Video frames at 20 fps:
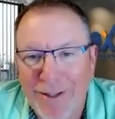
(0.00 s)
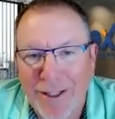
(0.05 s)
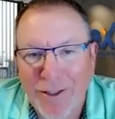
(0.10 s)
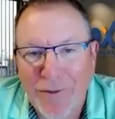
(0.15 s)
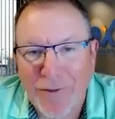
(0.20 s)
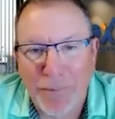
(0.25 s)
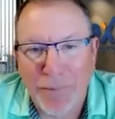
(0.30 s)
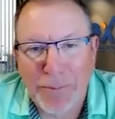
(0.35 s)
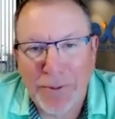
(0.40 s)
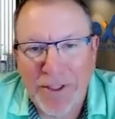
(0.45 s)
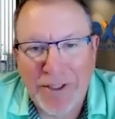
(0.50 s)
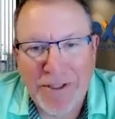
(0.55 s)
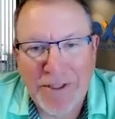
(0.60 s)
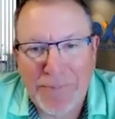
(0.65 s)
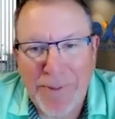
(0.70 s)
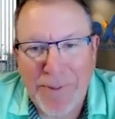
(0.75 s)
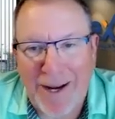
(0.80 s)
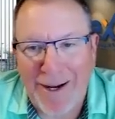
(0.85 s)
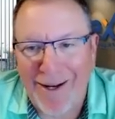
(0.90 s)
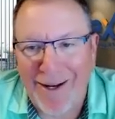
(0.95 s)
thanks for
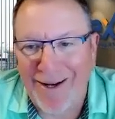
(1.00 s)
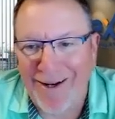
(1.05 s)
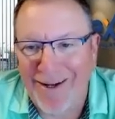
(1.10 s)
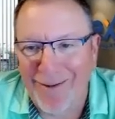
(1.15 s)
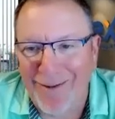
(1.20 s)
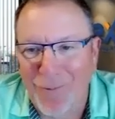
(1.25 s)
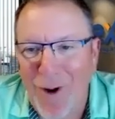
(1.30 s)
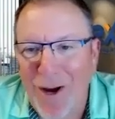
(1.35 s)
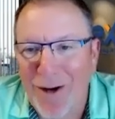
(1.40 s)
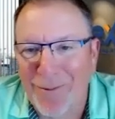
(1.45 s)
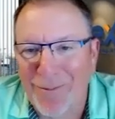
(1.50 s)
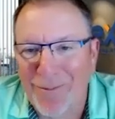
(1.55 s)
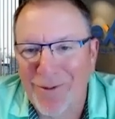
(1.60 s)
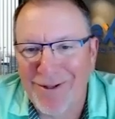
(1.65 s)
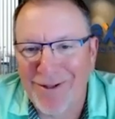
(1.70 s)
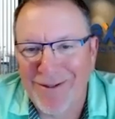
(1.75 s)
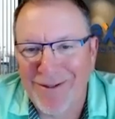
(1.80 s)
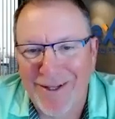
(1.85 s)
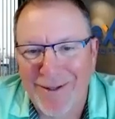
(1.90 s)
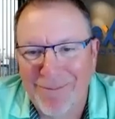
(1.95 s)
participating, and welcome to
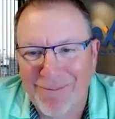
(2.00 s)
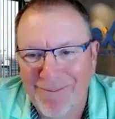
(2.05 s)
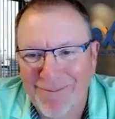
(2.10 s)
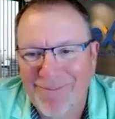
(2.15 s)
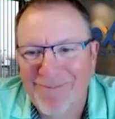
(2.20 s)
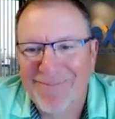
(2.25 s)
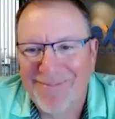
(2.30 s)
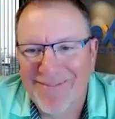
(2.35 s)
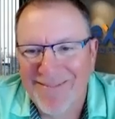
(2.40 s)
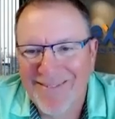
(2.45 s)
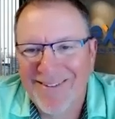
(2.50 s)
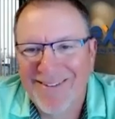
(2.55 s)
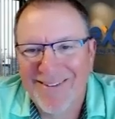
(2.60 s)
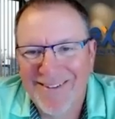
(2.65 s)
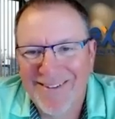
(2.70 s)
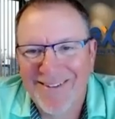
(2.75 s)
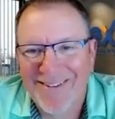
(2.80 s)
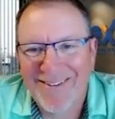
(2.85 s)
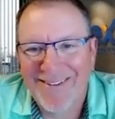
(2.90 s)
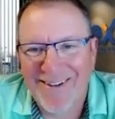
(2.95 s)
the team.
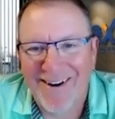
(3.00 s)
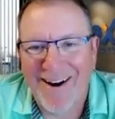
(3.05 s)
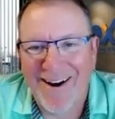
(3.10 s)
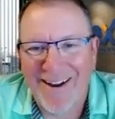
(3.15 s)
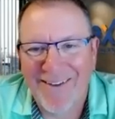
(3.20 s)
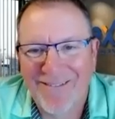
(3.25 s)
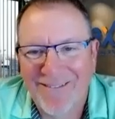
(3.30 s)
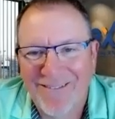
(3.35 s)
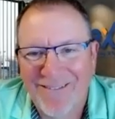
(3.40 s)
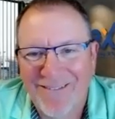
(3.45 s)
All right.